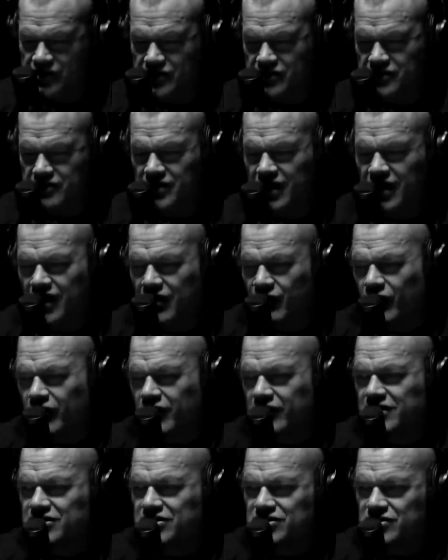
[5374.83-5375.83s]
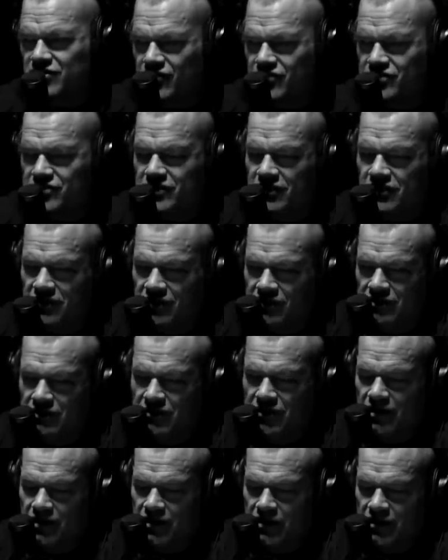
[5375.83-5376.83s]
This is again where he starts to.
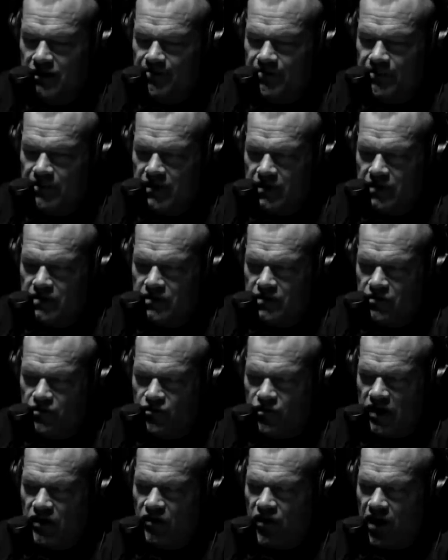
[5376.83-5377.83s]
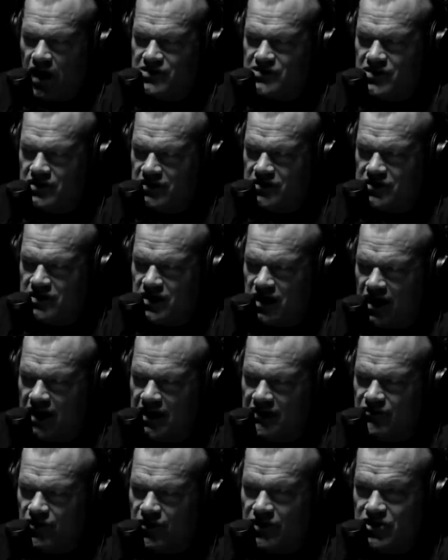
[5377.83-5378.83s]
You realize that this guy,
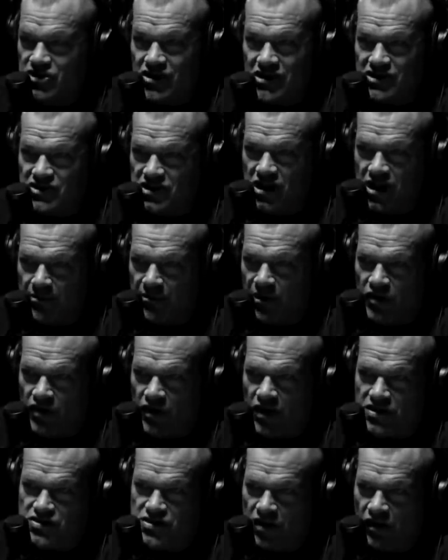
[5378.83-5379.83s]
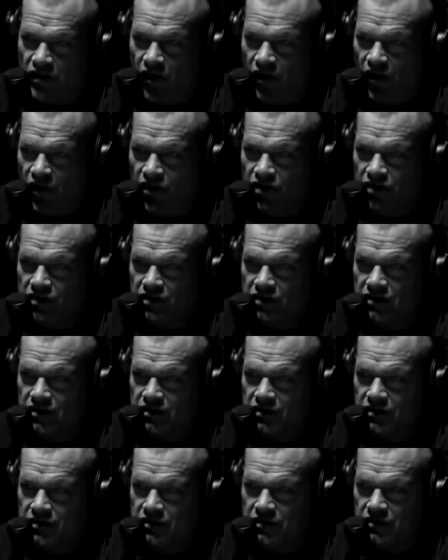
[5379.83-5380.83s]
even though he tries to come across all hard,
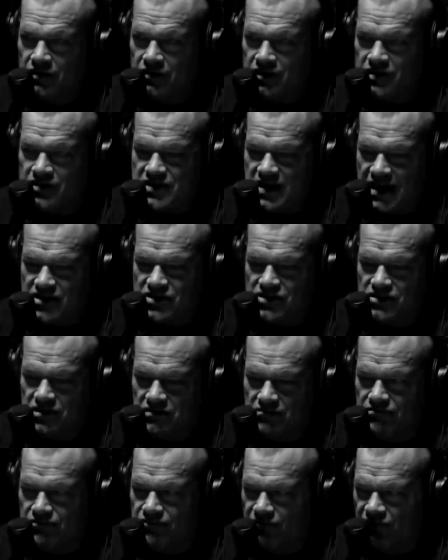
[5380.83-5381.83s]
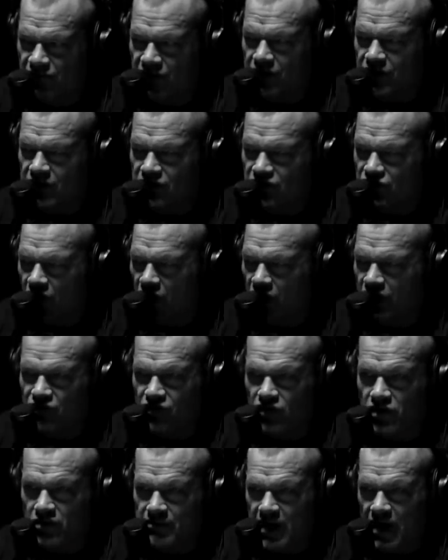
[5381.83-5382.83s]
he's actually very
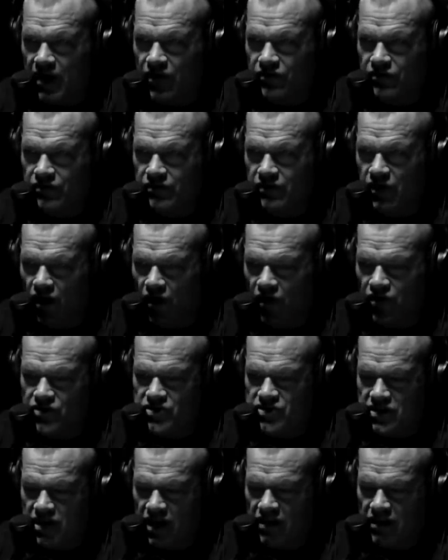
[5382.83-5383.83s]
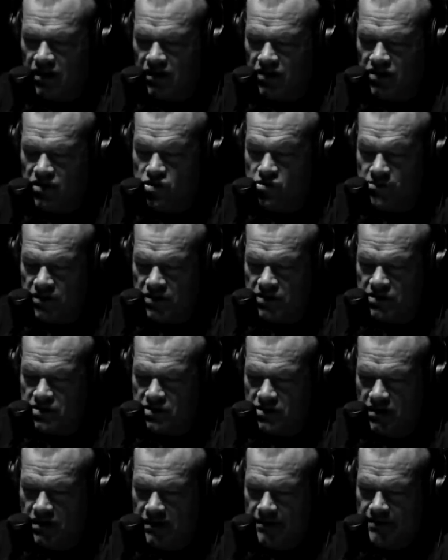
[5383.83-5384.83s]
thoughtful about understanding humans.
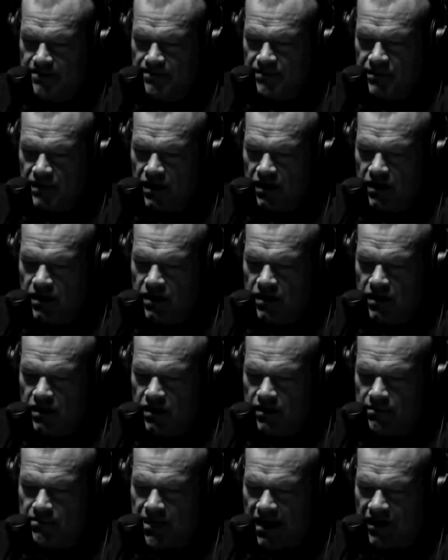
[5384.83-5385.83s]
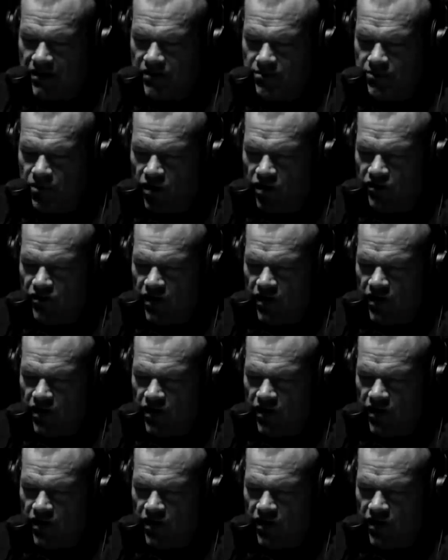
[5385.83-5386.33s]
Mm. Back to the book.